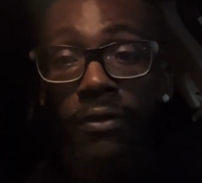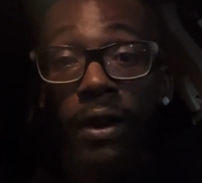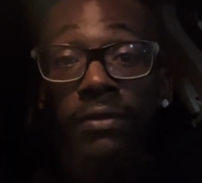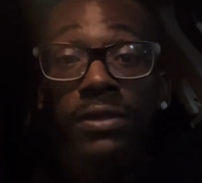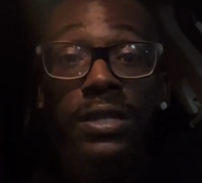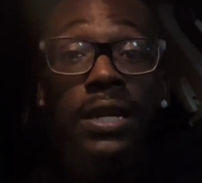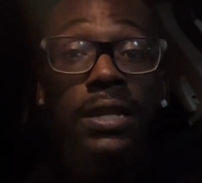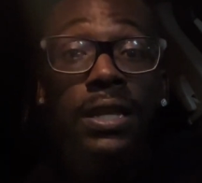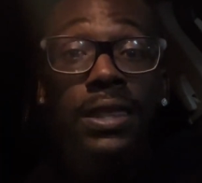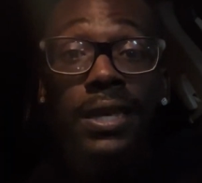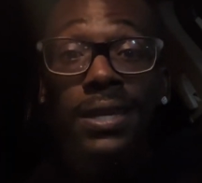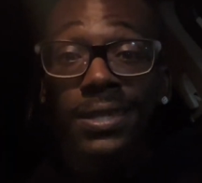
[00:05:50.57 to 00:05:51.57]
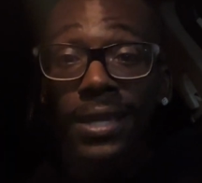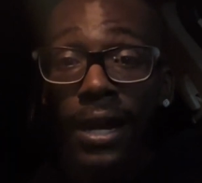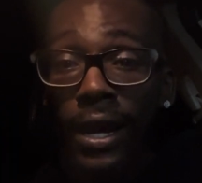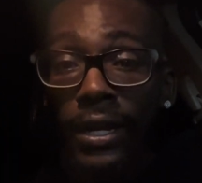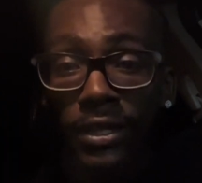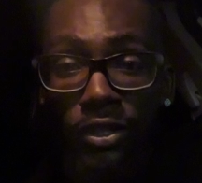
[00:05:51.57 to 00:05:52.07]
I've seen the things that I
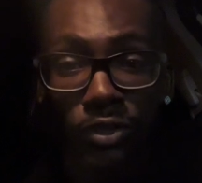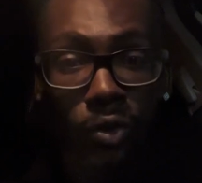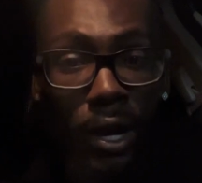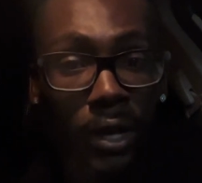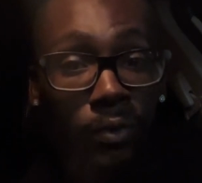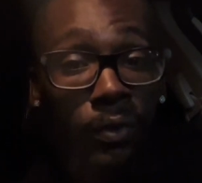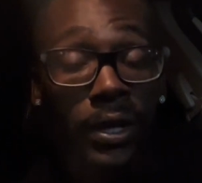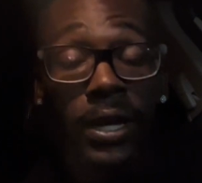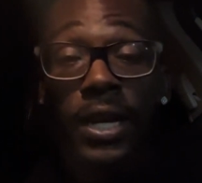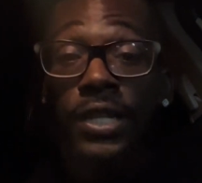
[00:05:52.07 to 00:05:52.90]
intertwine with